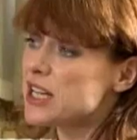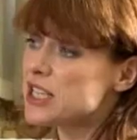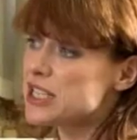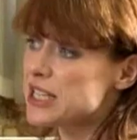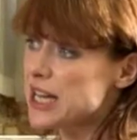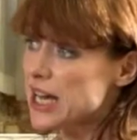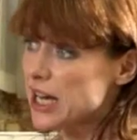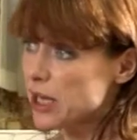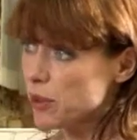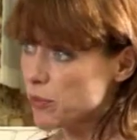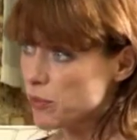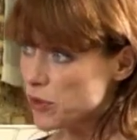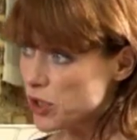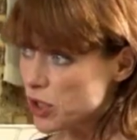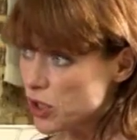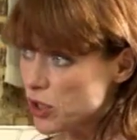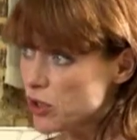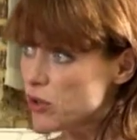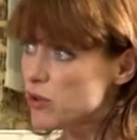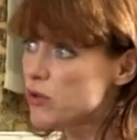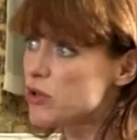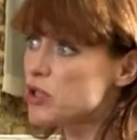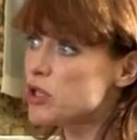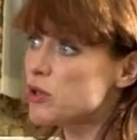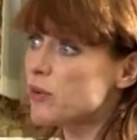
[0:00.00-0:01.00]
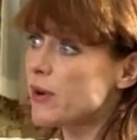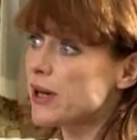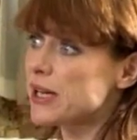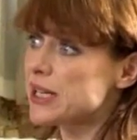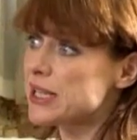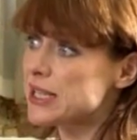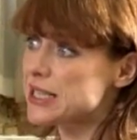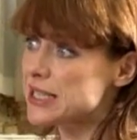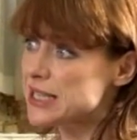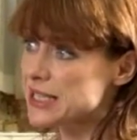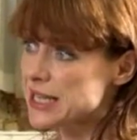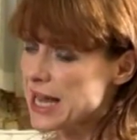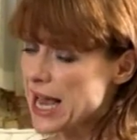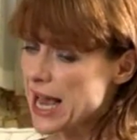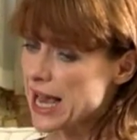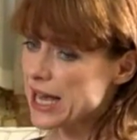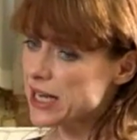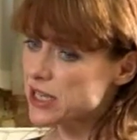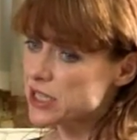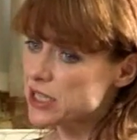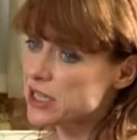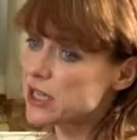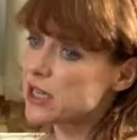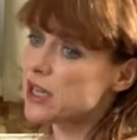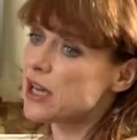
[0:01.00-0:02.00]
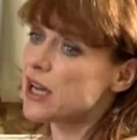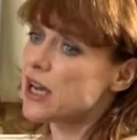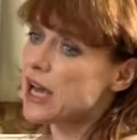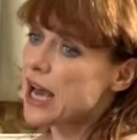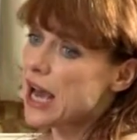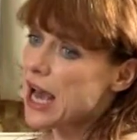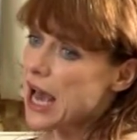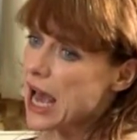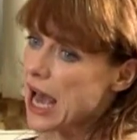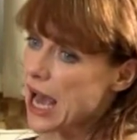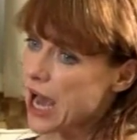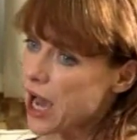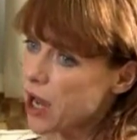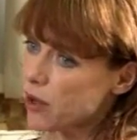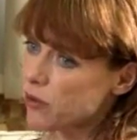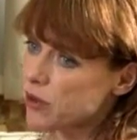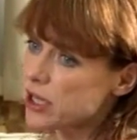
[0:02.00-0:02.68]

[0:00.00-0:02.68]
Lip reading: to help you to understand how